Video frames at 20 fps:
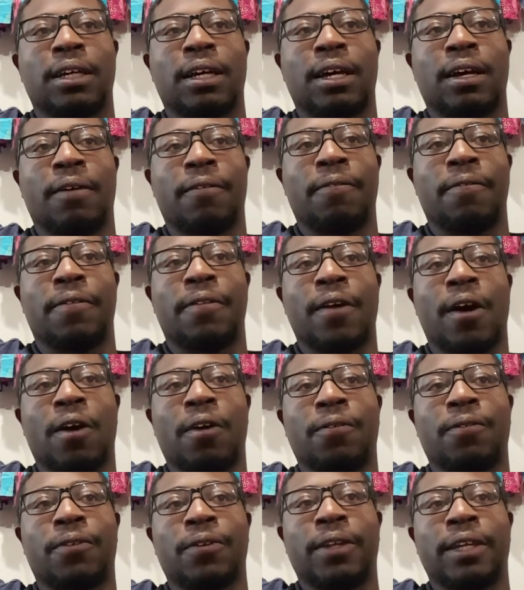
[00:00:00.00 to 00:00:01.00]
of
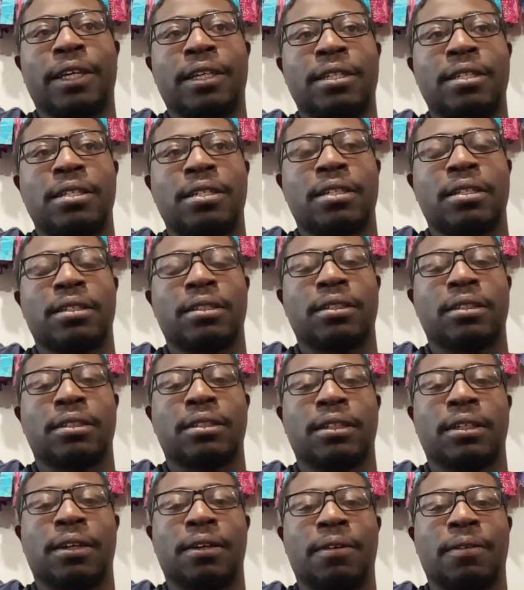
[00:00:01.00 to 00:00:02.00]
thoughtfulness,
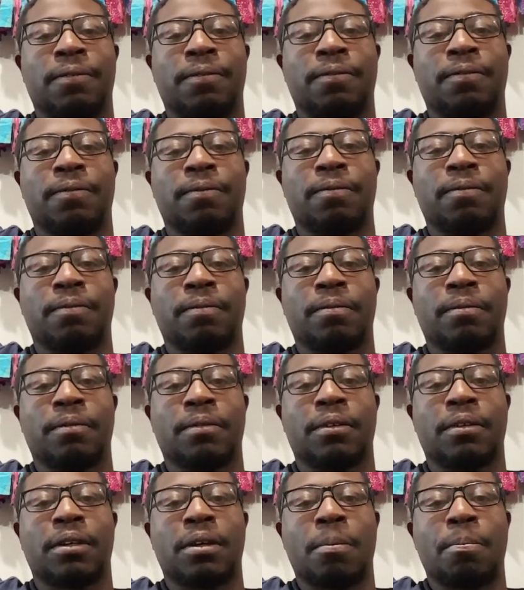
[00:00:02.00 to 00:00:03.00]
of
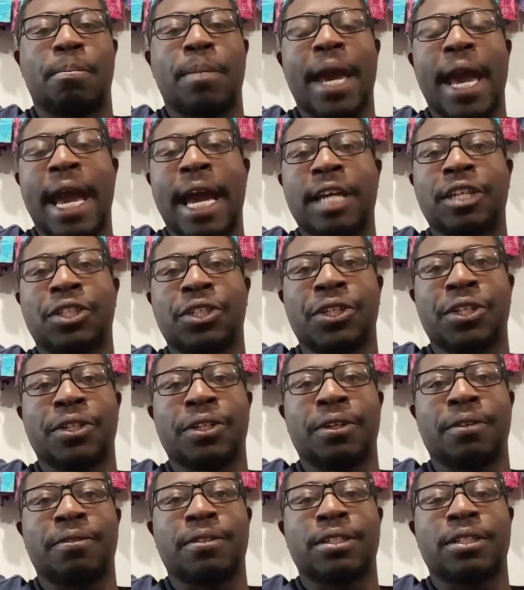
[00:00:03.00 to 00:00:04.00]
compassion,
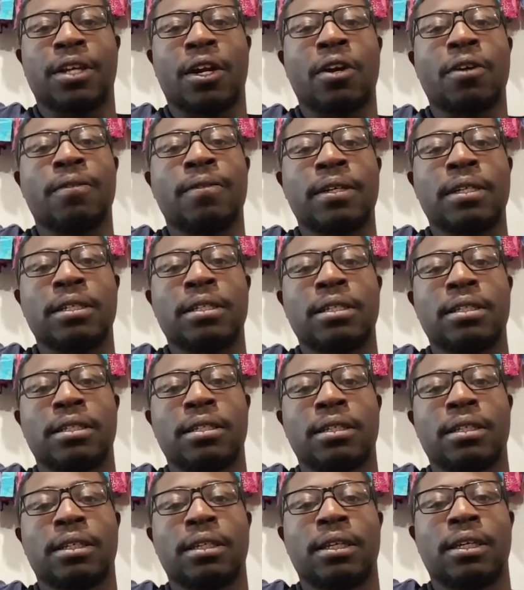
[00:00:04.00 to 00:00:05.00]
of service
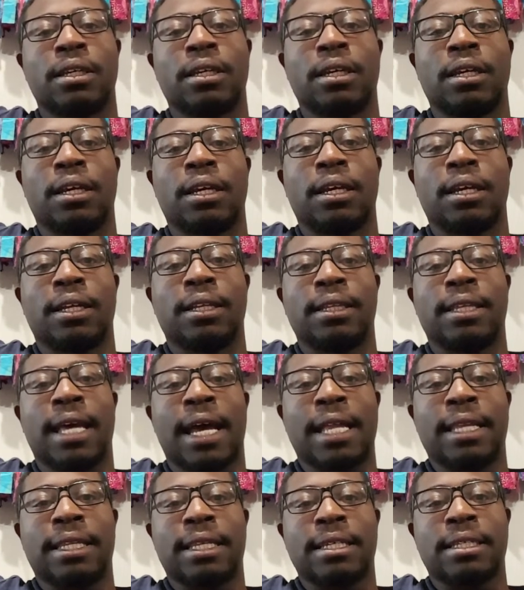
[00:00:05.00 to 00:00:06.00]

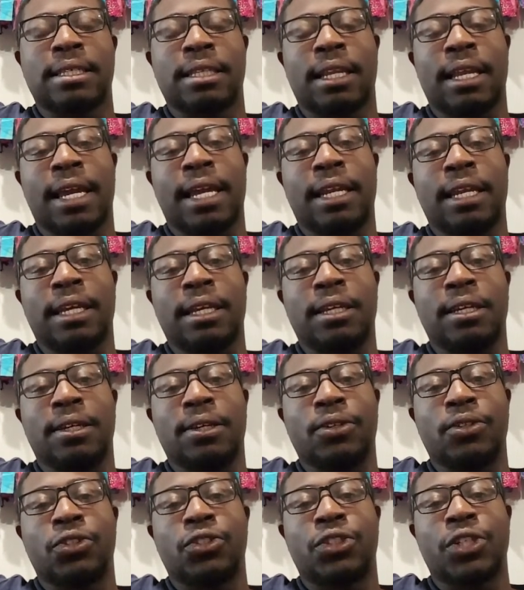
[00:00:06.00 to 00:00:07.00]
that this lady
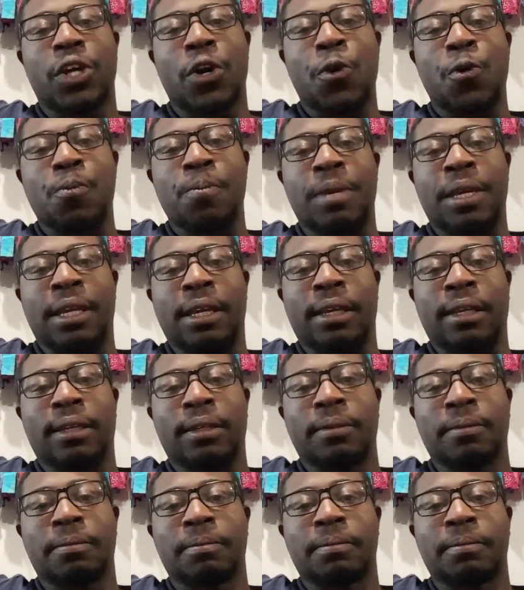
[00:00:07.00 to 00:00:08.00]
showed me.
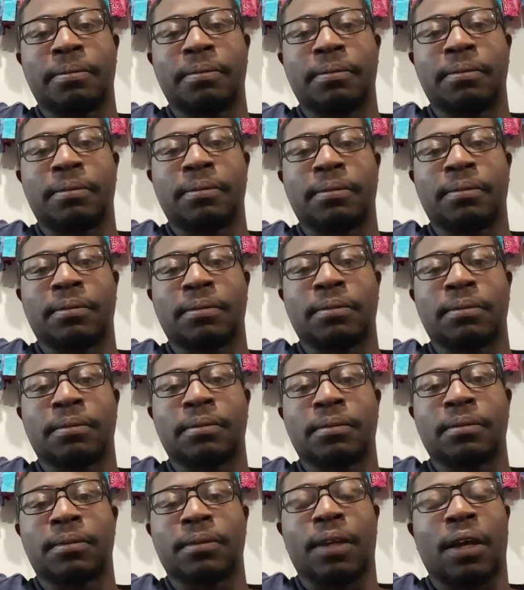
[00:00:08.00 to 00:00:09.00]

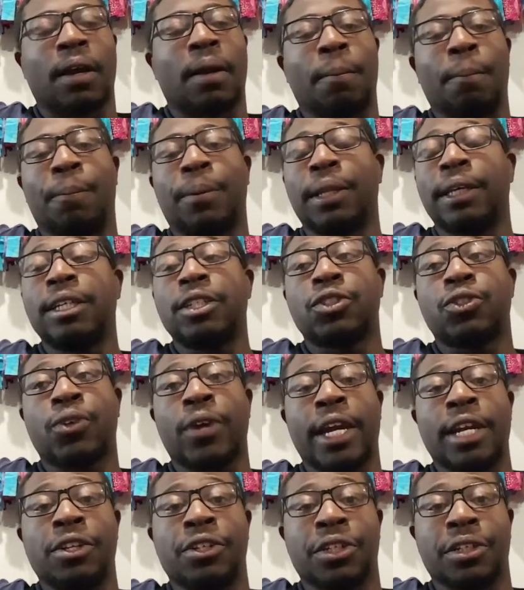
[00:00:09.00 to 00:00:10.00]
A complete
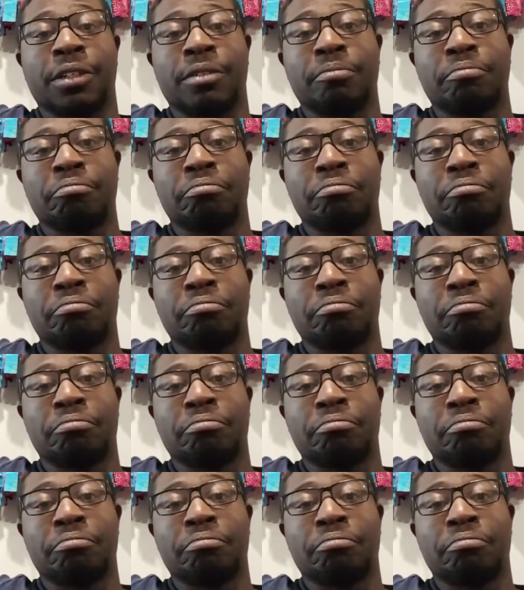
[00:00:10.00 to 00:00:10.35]
stranger,